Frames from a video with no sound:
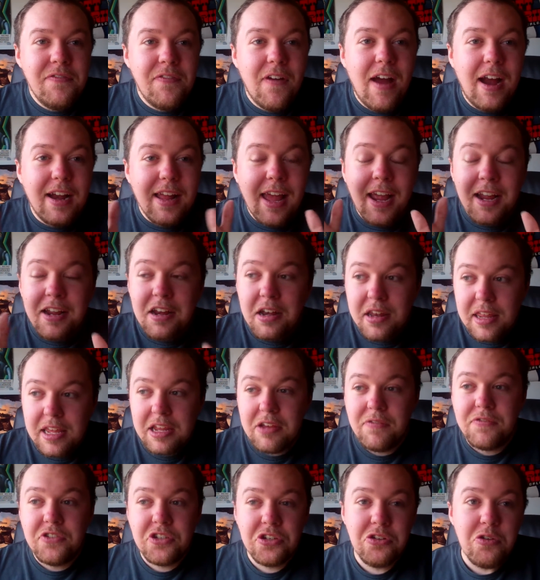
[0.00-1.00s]
fact, I can think
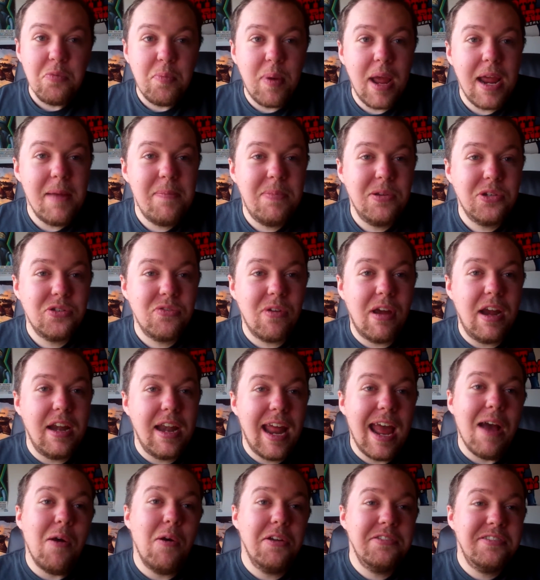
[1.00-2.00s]
of two papers right
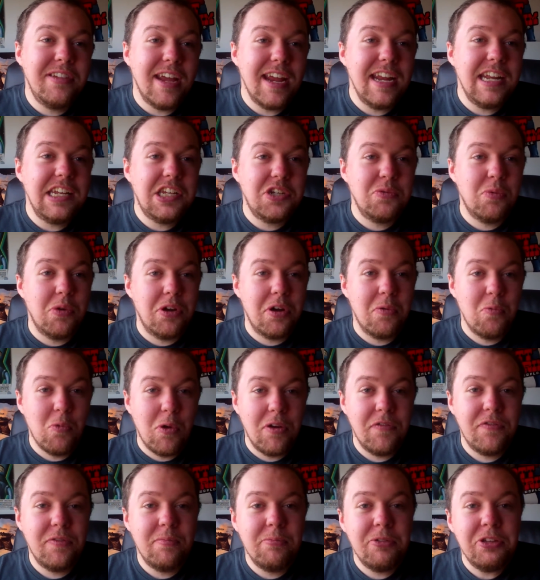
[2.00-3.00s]
now, a Danish one and
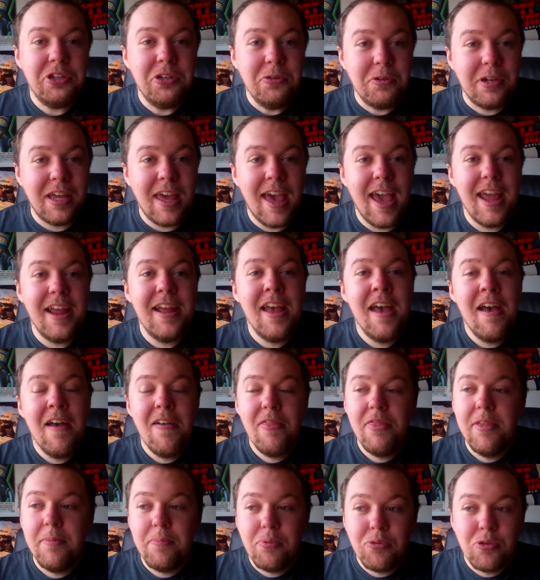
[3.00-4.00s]
one from the UK,
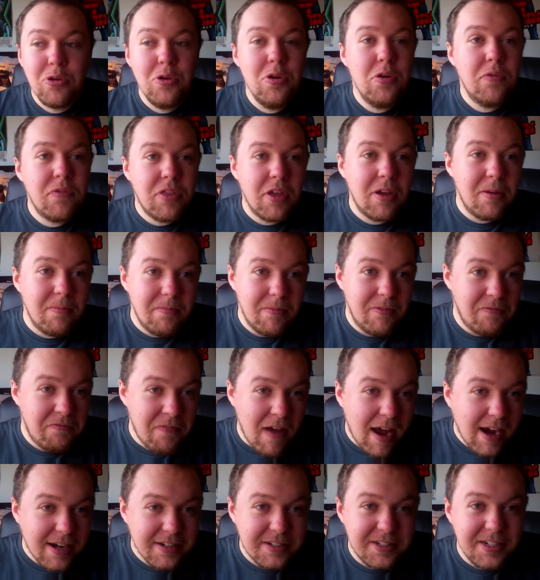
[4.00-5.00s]
that prove that
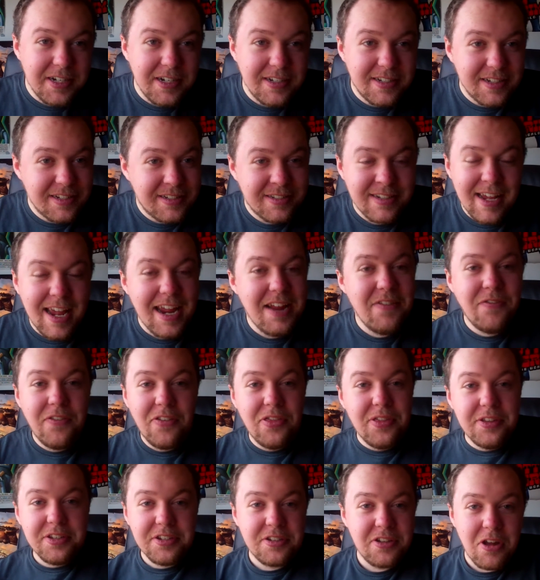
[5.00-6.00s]
vaccines are safe
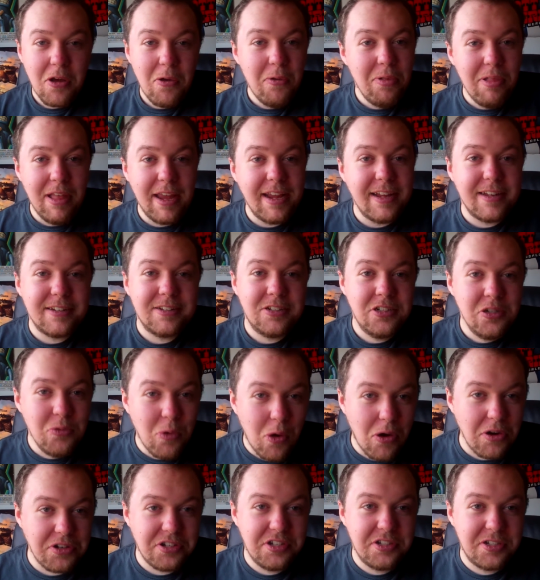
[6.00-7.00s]
and there's no link to
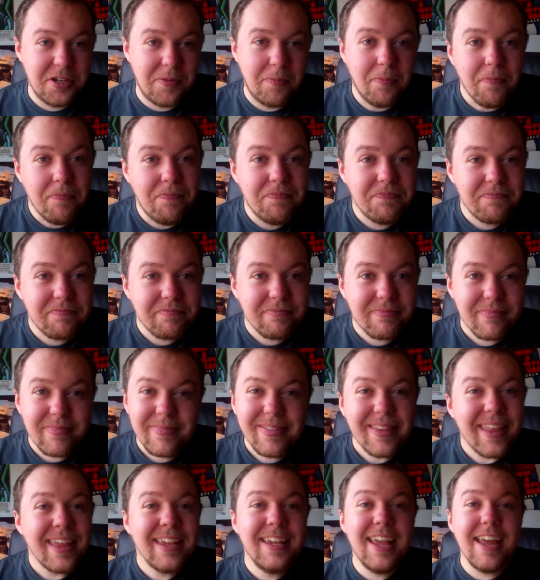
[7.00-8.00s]
autism.
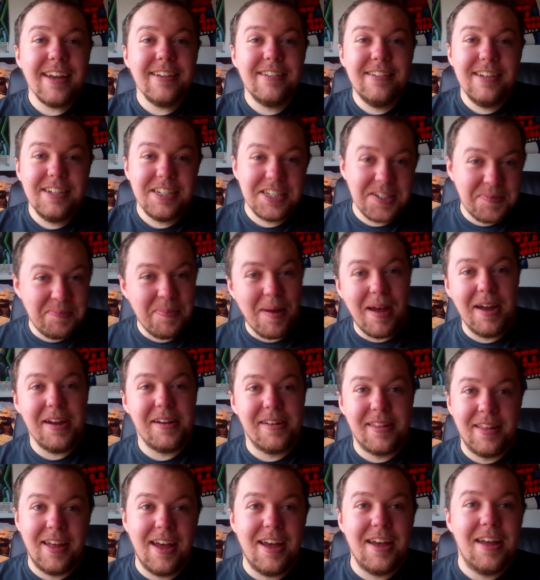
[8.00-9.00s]
Yet,
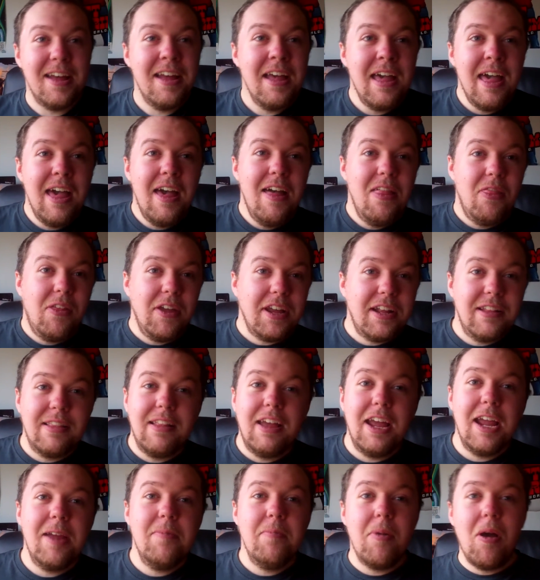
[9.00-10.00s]
despite that, they
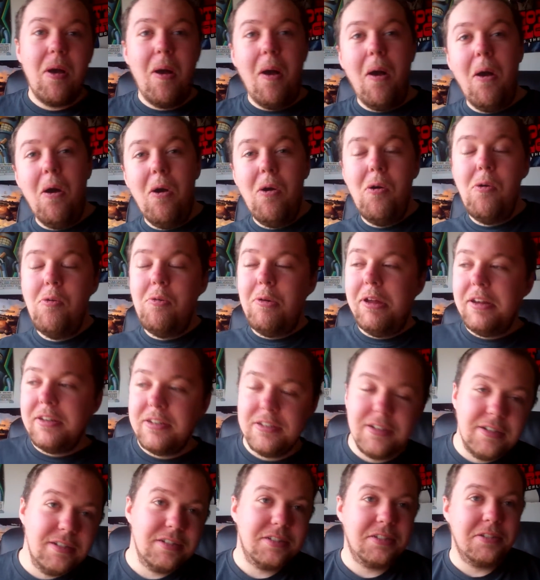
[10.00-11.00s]
claim, oh, it
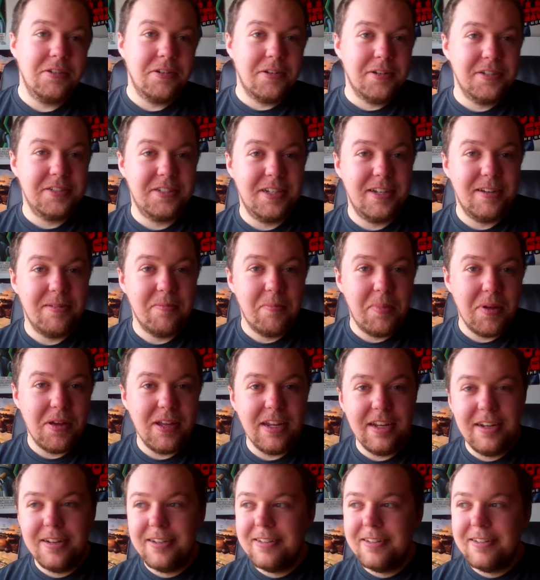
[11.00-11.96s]
does cause it, but